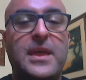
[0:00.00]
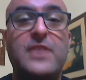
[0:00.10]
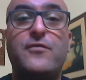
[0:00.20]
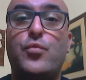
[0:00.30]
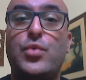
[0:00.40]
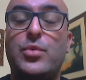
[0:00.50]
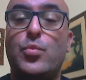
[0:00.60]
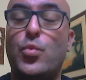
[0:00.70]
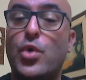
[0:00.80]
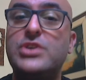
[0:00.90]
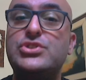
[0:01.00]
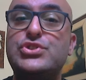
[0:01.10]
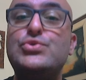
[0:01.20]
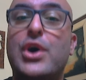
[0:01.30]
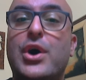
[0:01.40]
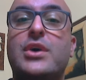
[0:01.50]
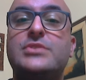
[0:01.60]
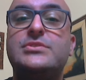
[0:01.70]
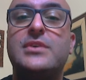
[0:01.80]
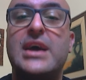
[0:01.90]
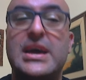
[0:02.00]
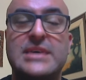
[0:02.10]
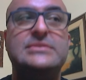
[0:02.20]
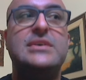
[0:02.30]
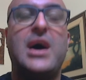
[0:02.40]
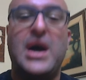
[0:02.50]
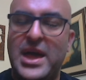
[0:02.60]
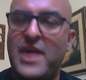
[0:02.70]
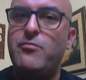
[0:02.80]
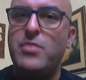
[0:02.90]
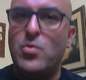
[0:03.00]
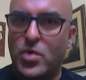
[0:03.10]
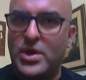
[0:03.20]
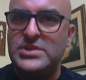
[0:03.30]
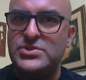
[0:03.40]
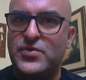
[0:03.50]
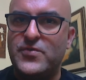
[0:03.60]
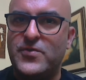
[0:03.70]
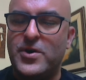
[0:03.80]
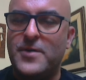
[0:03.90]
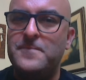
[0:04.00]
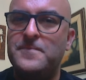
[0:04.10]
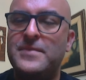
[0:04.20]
if we work too hard, as I have been working so far,